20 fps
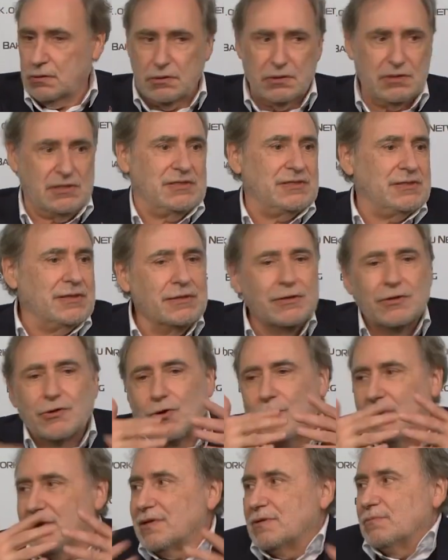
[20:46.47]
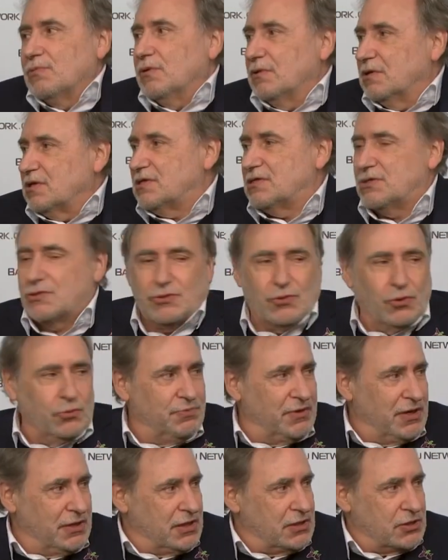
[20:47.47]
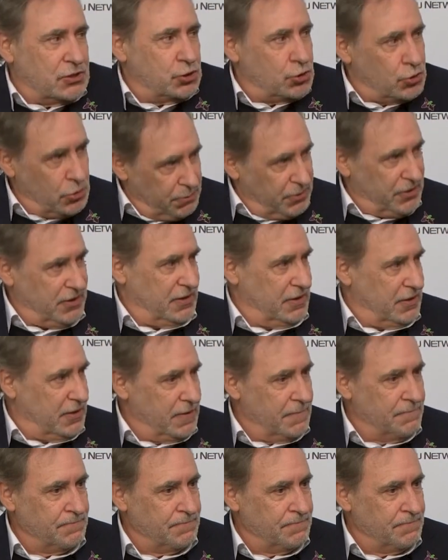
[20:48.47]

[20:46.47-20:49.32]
It's incredible. It's completely stupid,